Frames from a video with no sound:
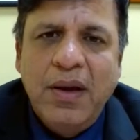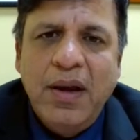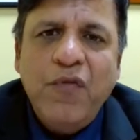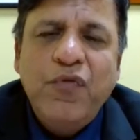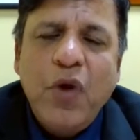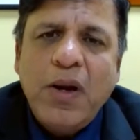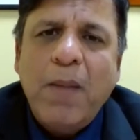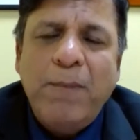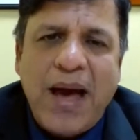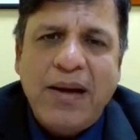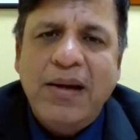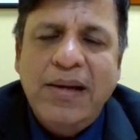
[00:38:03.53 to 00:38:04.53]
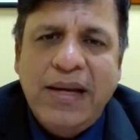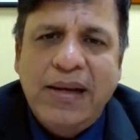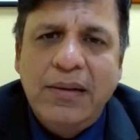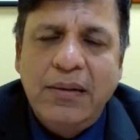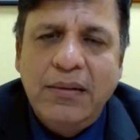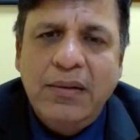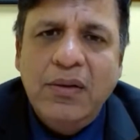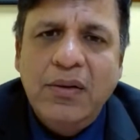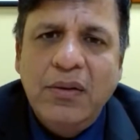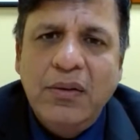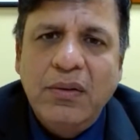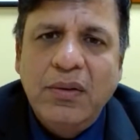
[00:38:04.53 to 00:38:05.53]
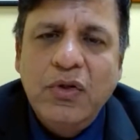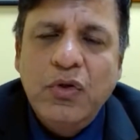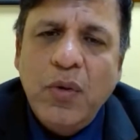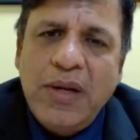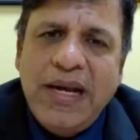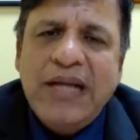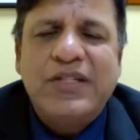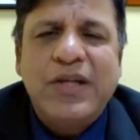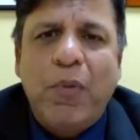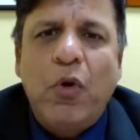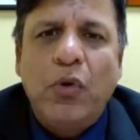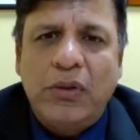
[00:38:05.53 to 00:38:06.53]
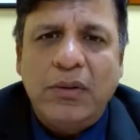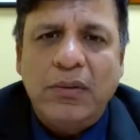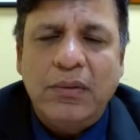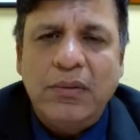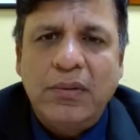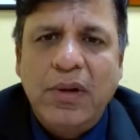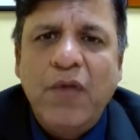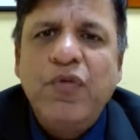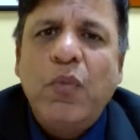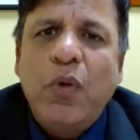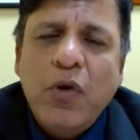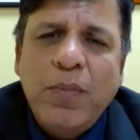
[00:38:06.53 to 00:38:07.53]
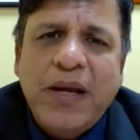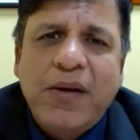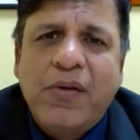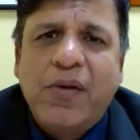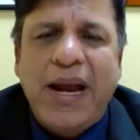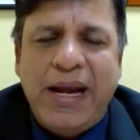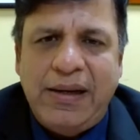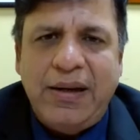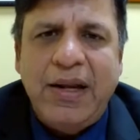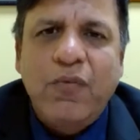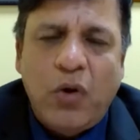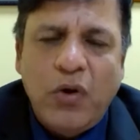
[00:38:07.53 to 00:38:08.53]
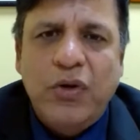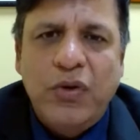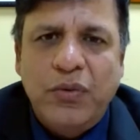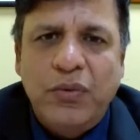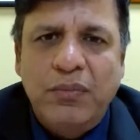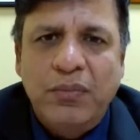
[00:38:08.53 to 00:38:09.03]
If you're a paralegal, you will need support if you want to be great in what you do.